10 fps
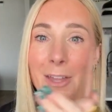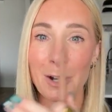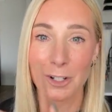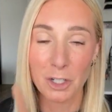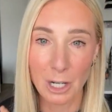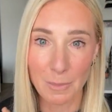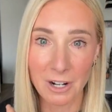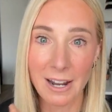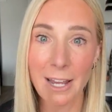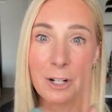that are
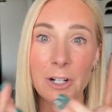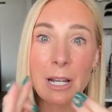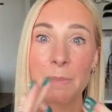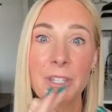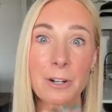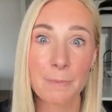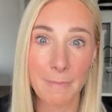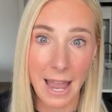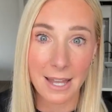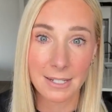shimmer and creams that are
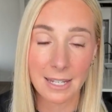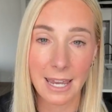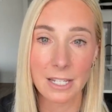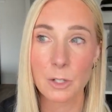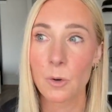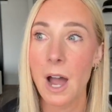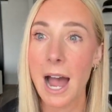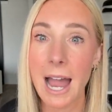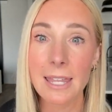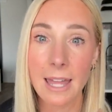matte, okay? So
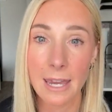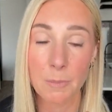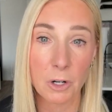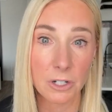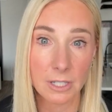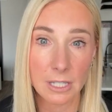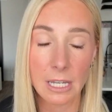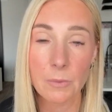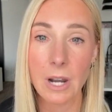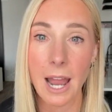I like,
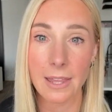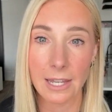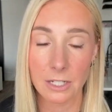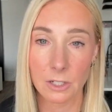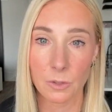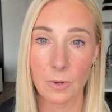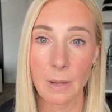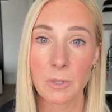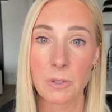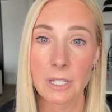personally, what I like to do when
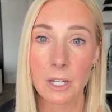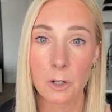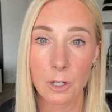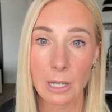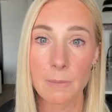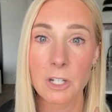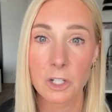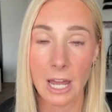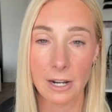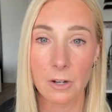I'm using a cream
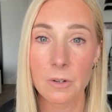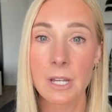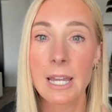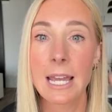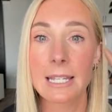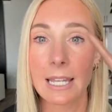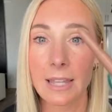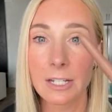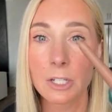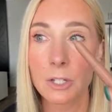shadow is I
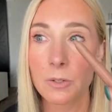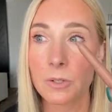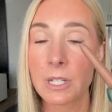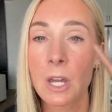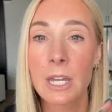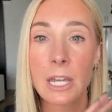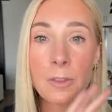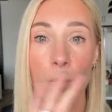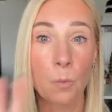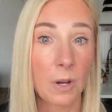like to use
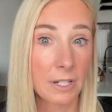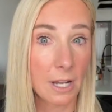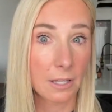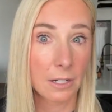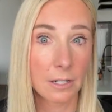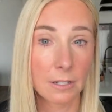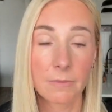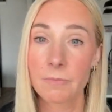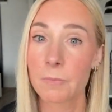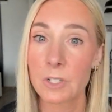either one color,
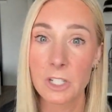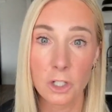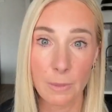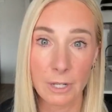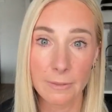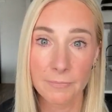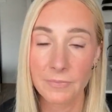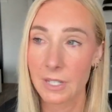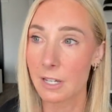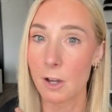which is shimmer,
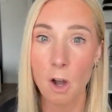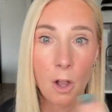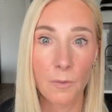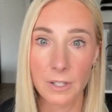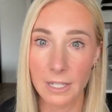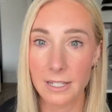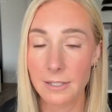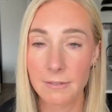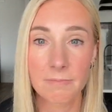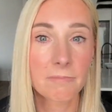all over the
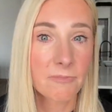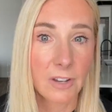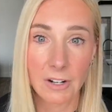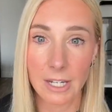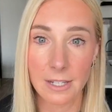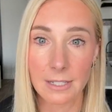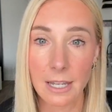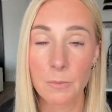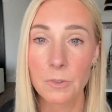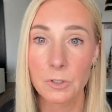lids. Very
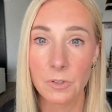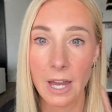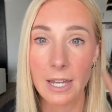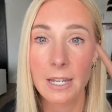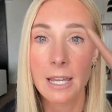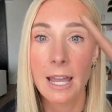easy, we'll do that.